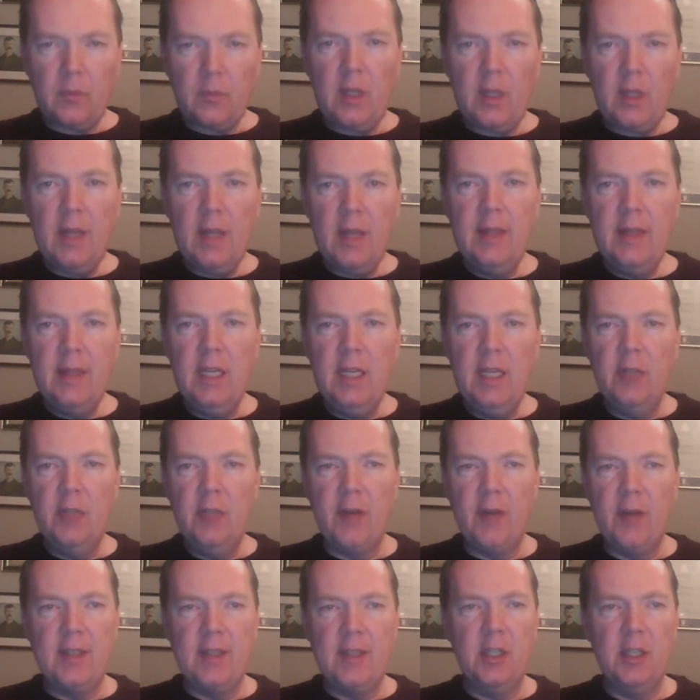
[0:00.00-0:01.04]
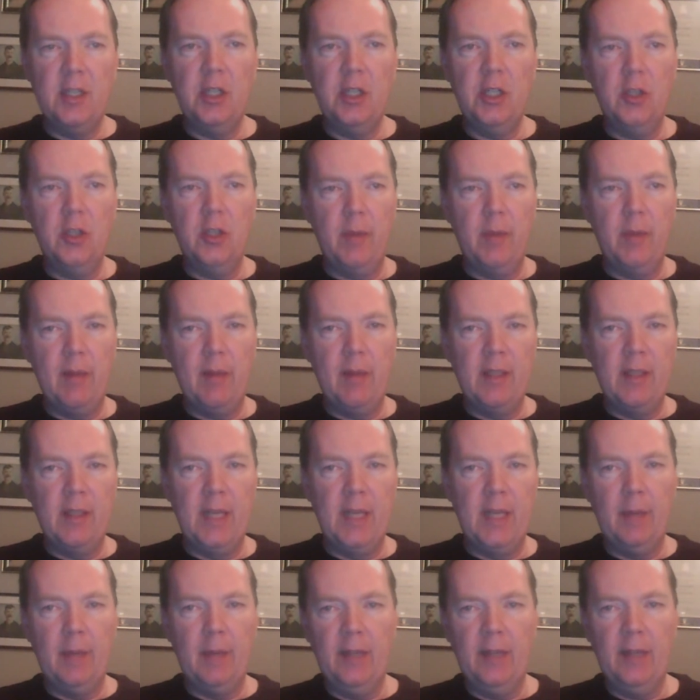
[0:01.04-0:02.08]
The transition took me about 10
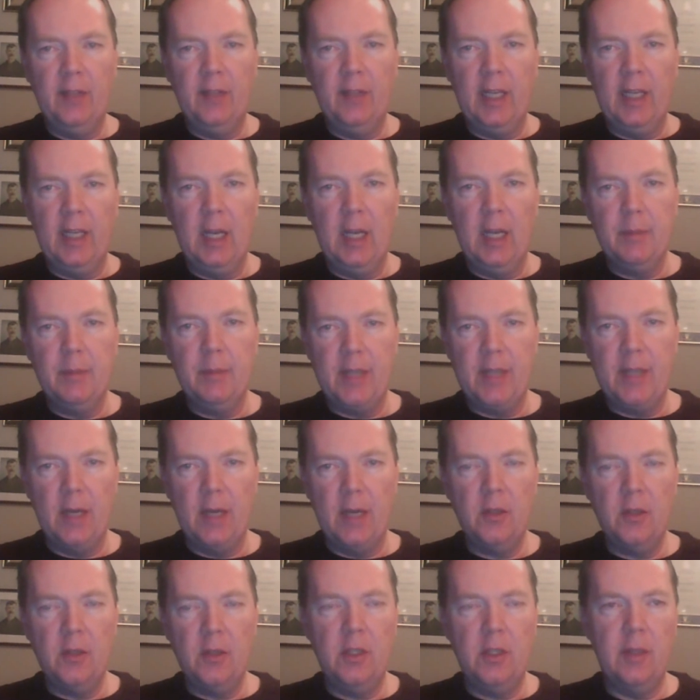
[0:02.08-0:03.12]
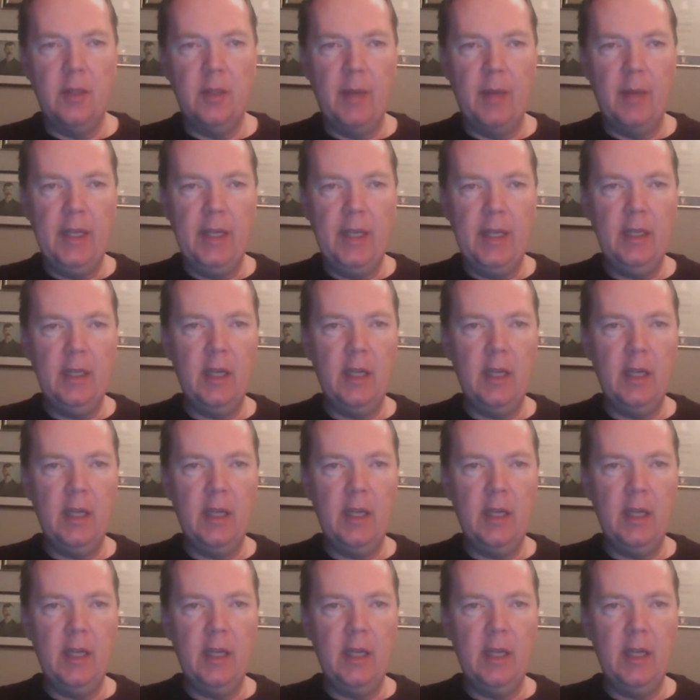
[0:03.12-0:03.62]
minutes to get upstairs to the bike,